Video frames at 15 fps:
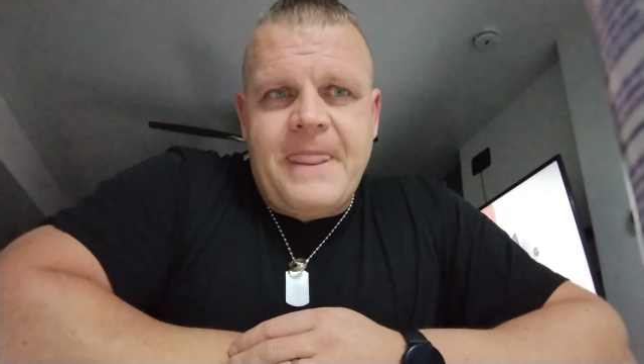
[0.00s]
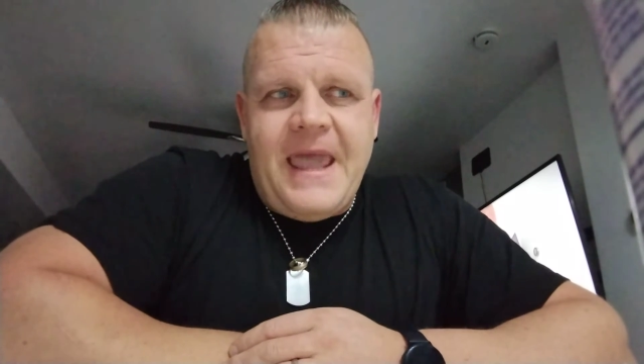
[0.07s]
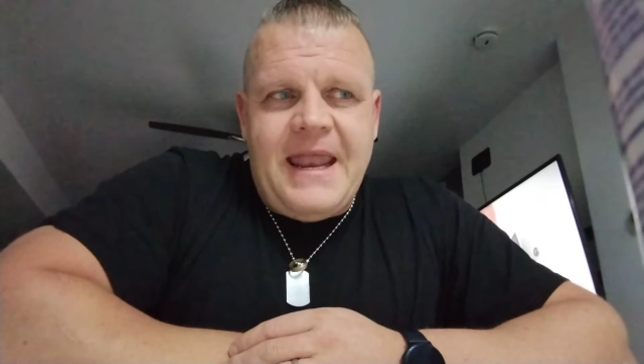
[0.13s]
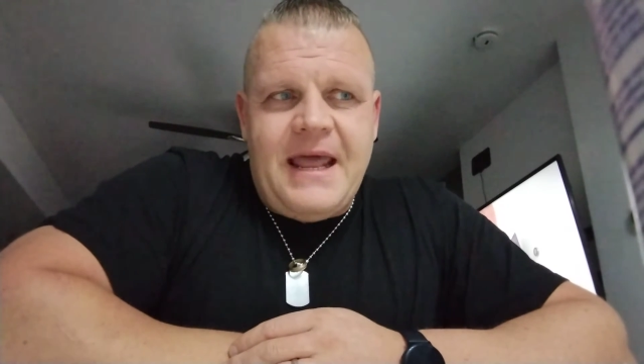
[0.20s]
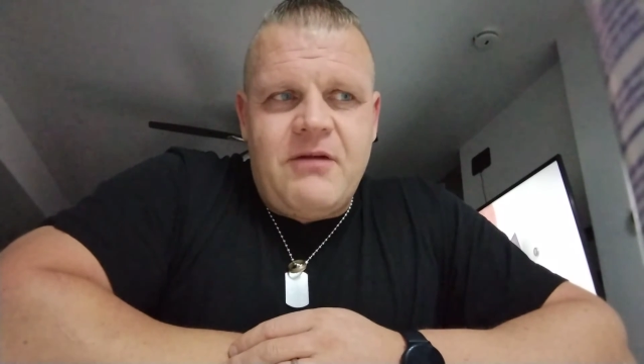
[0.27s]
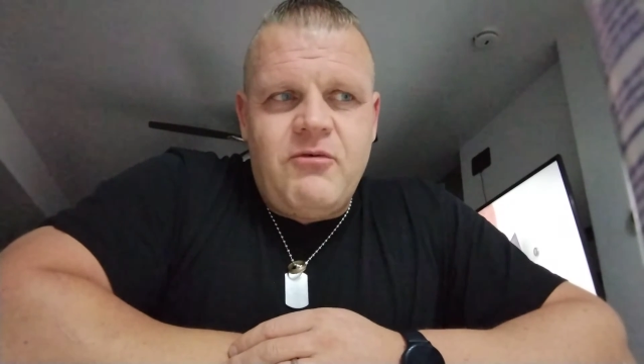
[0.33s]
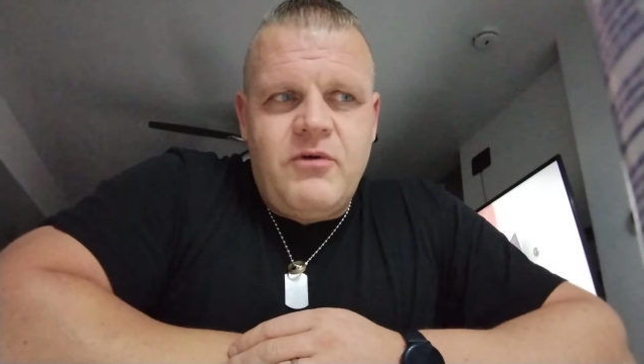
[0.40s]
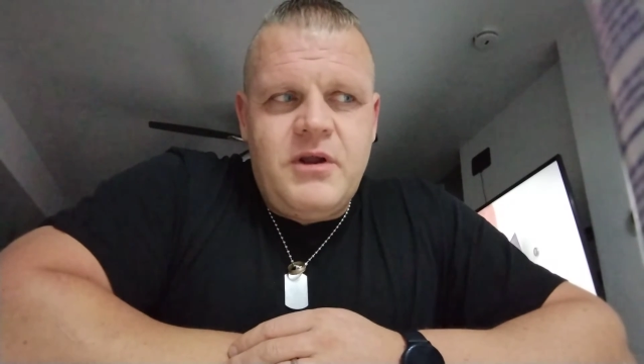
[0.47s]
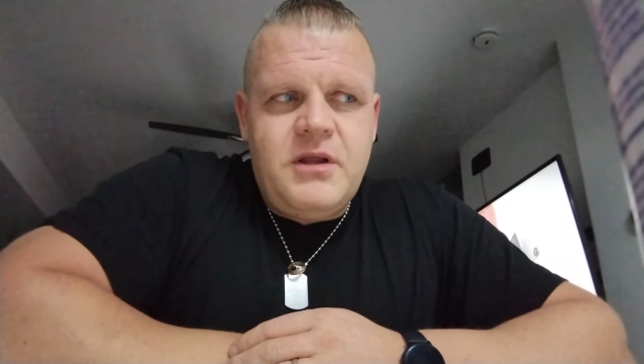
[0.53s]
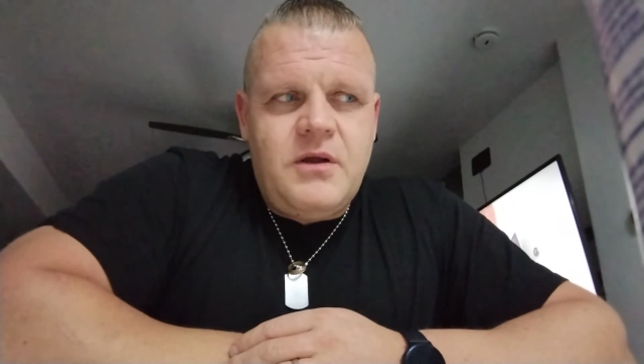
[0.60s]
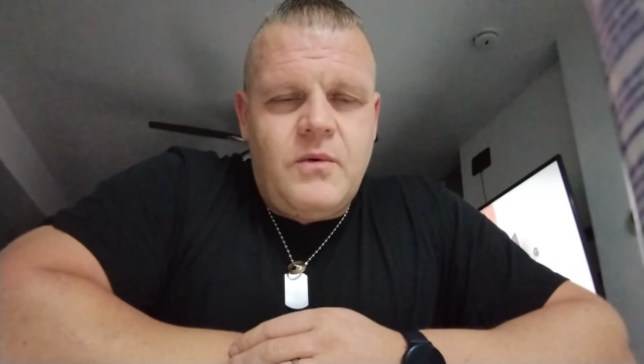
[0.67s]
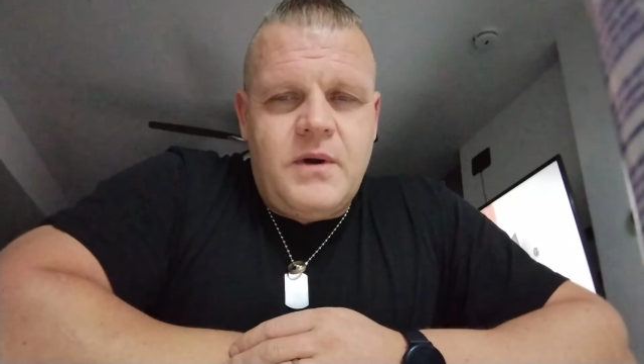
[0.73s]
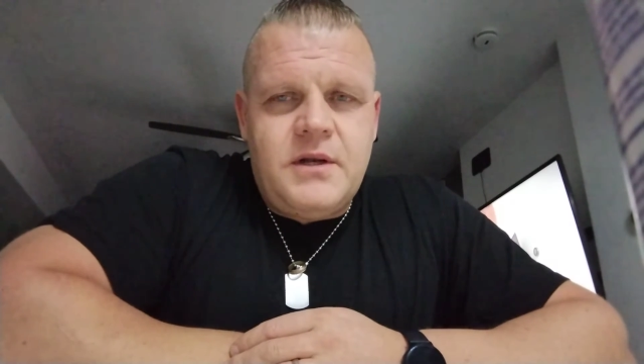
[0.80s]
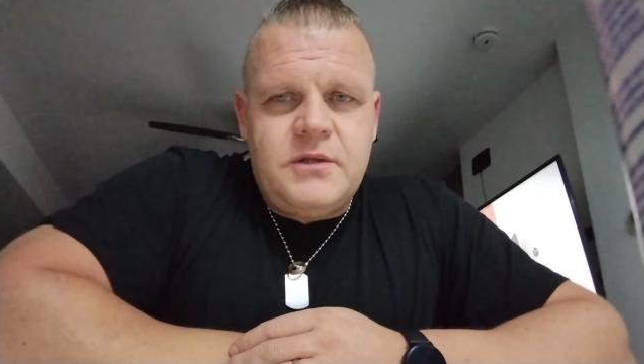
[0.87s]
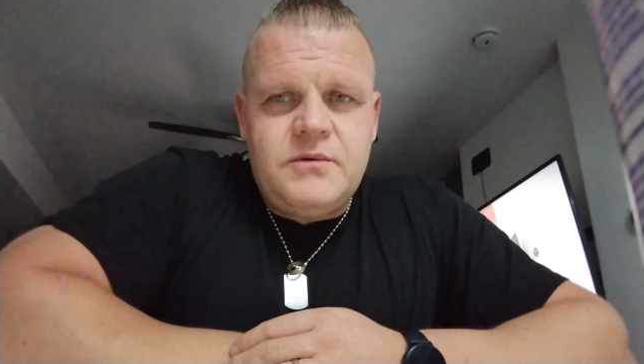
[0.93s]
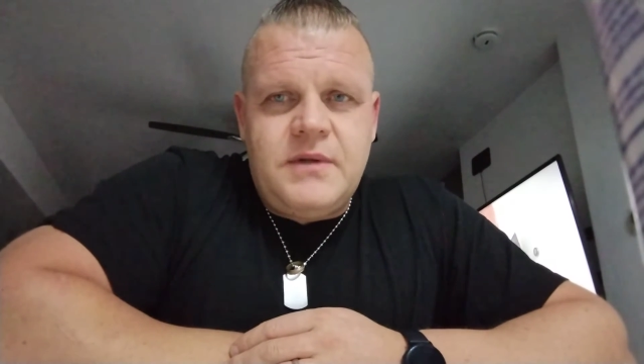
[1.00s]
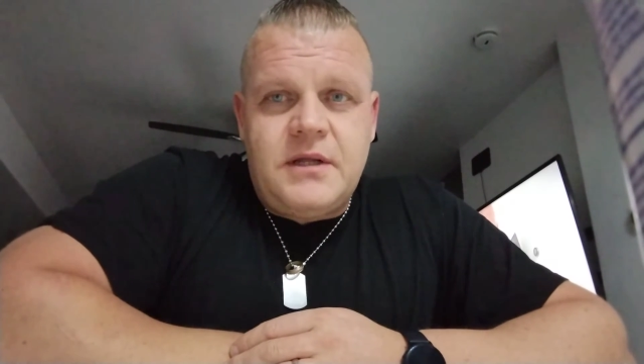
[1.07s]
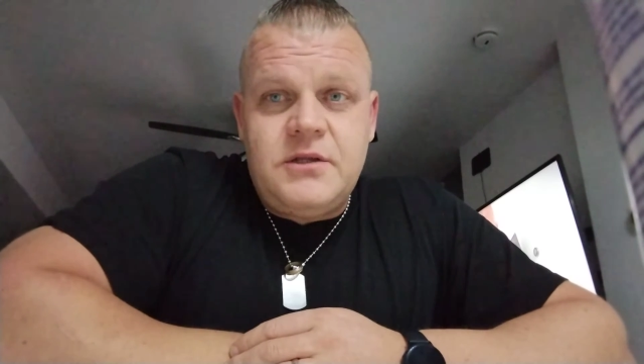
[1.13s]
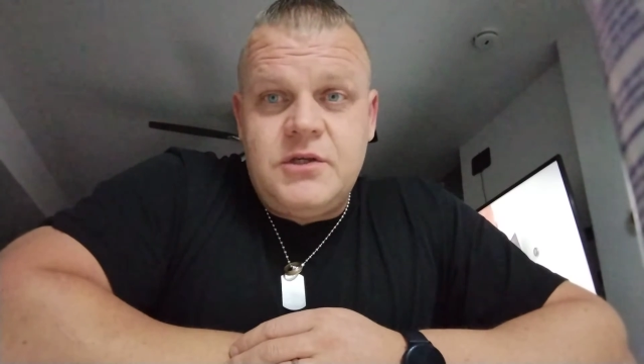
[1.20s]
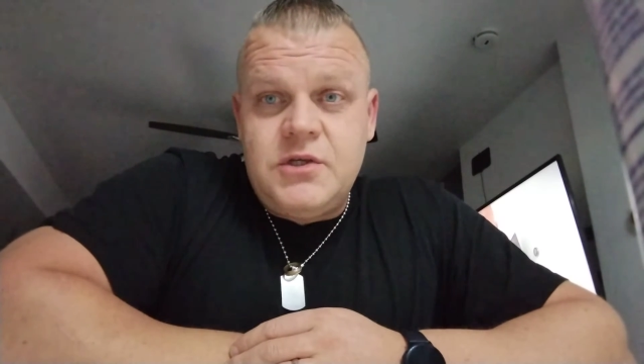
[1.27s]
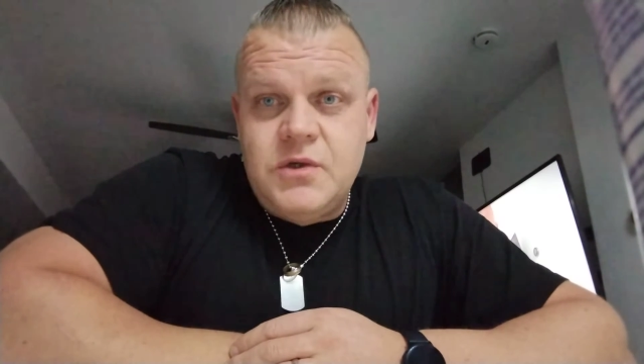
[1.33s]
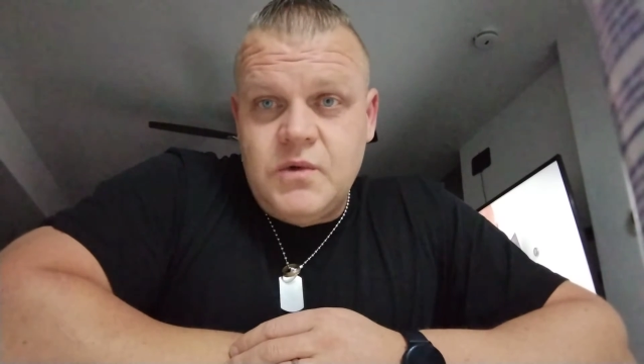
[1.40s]
and I really don't want to do
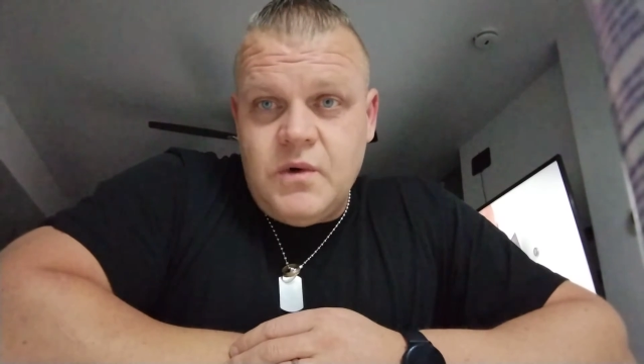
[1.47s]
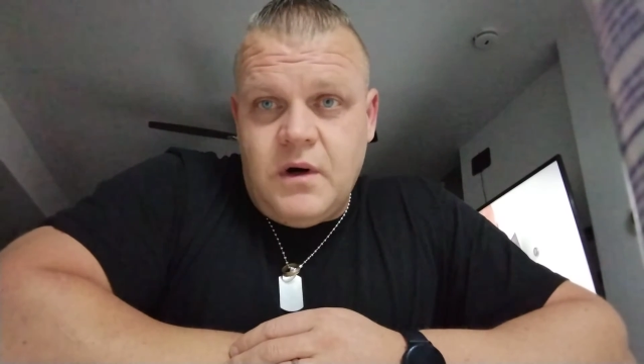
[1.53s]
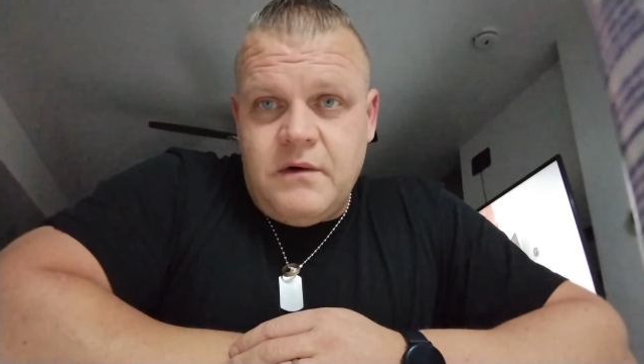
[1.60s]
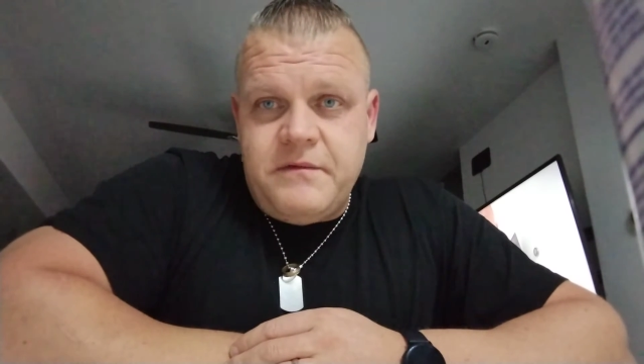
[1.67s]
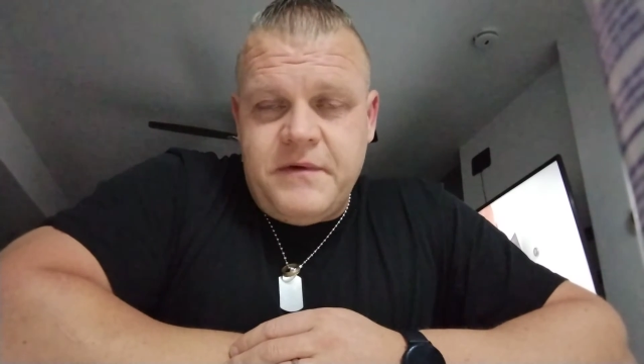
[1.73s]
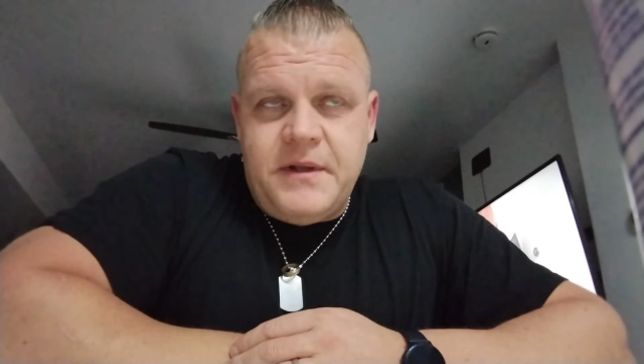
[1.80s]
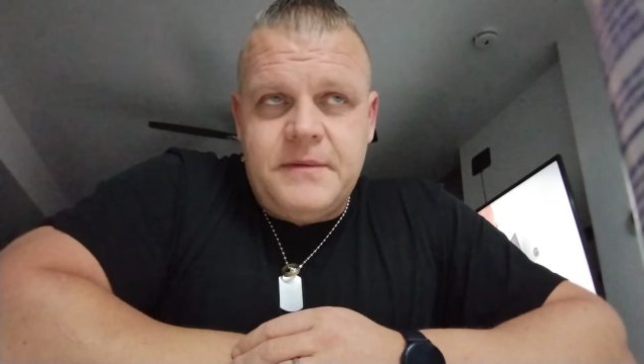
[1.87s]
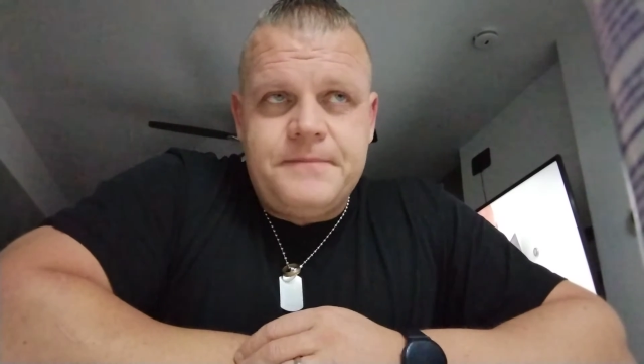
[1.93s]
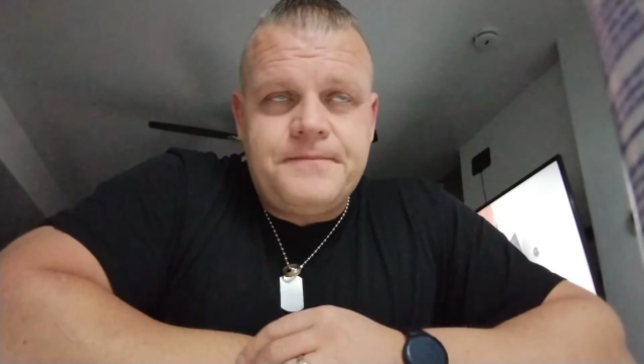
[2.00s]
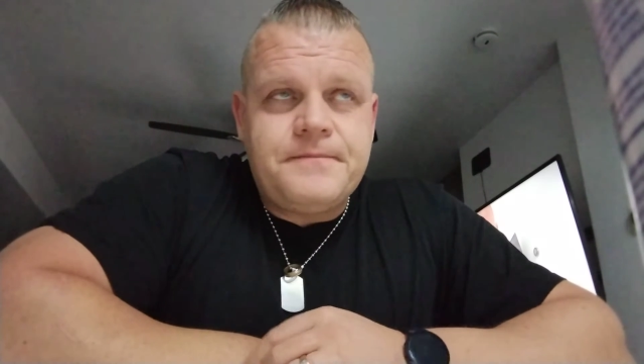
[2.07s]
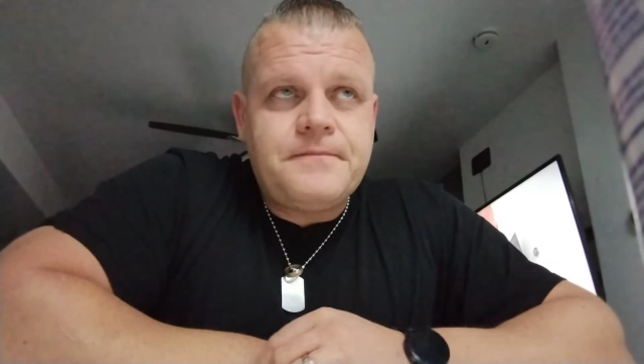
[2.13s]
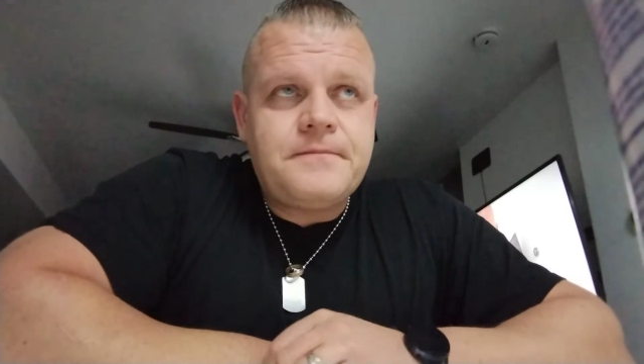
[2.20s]
that too often.